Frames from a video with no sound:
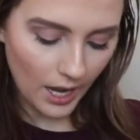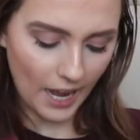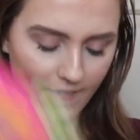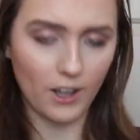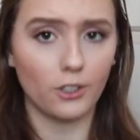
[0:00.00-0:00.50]

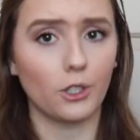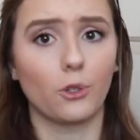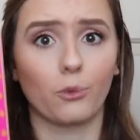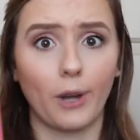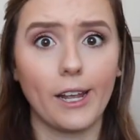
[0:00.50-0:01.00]
I found a
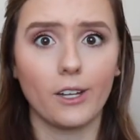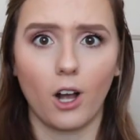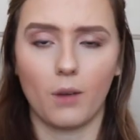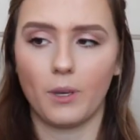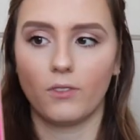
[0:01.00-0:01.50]
great
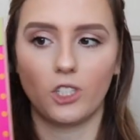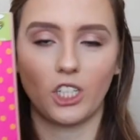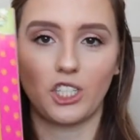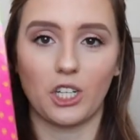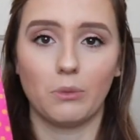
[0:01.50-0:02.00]
copy of
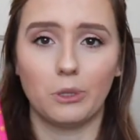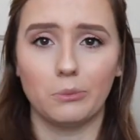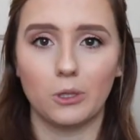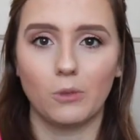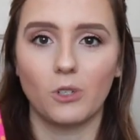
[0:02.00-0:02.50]
Chicka Chicka
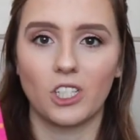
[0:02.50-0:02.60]
Boom Boom,